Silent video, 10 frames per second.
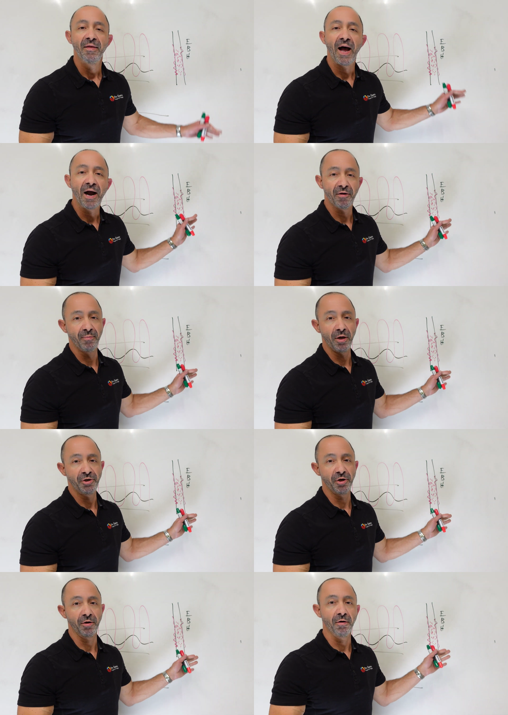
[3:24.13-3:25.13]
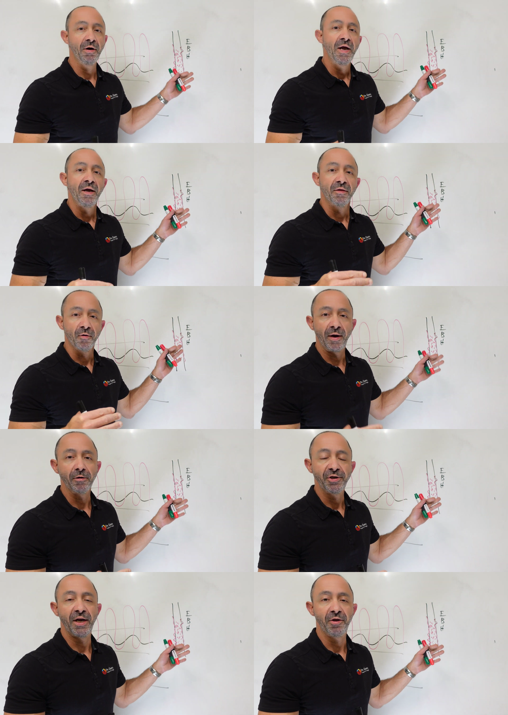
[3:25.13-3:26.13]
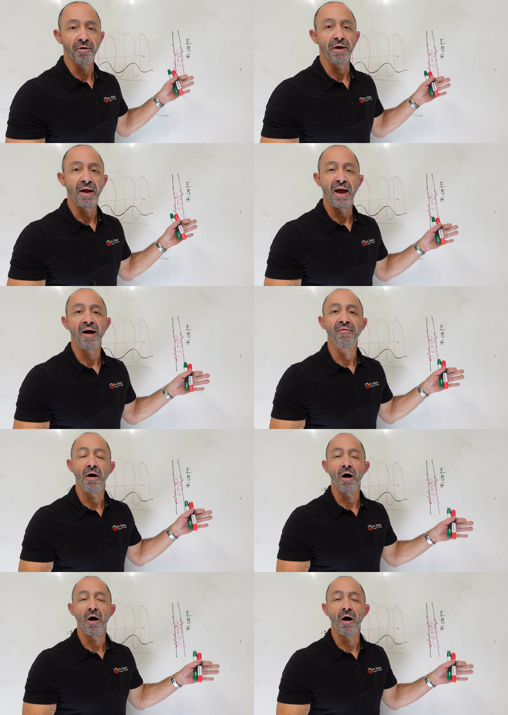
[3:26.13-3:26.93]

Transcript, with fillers: The higher the blood sugar, the greater chance you're going to have